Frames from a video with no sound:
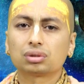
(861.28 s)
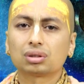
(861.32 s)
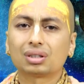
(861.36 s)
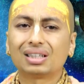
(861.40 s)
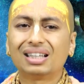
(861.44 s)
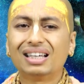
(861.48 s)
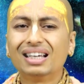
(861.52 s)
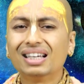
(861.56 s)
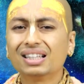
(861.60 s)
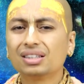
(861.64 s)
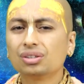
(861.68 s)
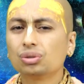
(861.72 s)

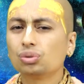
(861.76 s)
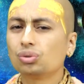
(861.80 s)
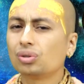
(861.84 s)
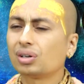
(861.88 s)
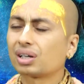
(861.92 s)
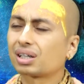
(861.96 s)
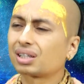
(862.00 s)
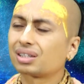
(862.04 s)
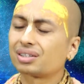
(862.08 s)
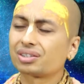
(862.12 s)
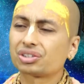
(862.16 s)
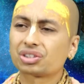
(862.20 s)
Hindu
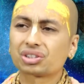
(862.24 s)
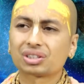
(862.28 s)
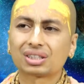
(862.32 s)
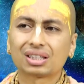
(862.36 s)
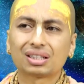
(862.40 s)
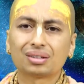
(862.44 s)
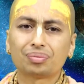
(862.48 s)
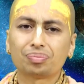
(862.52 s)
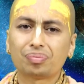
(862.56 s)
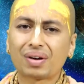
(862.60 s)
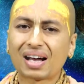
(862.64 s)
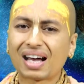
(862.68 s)
or
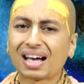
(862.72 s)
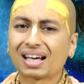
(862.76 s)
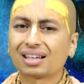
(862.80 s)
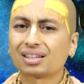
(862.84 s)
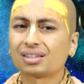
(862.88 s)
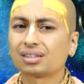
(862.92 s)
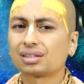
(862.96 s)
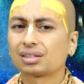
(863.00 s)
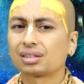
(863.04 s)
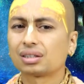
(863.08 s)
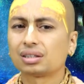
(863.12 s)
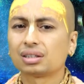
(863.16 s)
Christian,
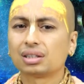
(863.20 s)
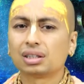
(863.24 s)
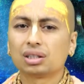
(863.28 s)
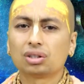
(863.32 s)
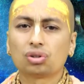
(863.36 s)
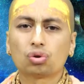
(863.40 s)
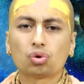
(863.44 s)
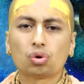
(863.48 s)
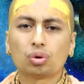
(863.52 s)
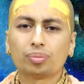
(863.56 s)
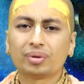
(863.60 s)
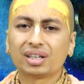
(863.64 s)
man or
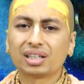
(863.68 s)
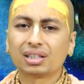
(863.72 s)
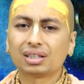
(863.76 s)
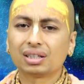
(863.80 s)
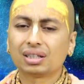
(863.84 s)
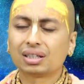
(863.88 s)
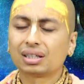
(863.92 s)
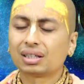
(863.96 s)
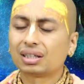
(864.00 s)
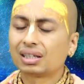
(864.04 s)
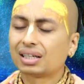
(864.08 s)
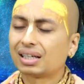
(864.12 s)

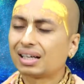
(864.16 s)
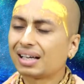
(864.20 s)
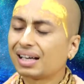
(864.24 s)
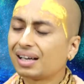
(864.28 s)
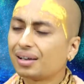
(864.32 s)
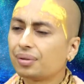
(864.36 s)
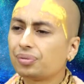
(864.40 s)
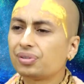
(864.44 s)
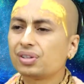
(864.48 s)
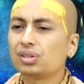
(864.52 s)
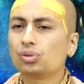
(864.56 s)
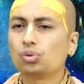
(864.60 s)
woman,
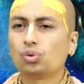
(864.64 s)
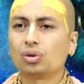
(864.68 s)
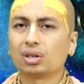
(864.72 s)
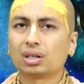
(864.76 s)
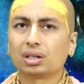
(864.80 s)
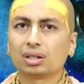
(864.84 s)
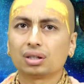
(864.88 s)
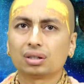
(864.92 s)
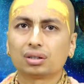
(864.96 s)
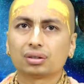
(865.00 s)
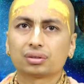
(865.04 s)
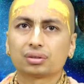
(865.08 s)
everyone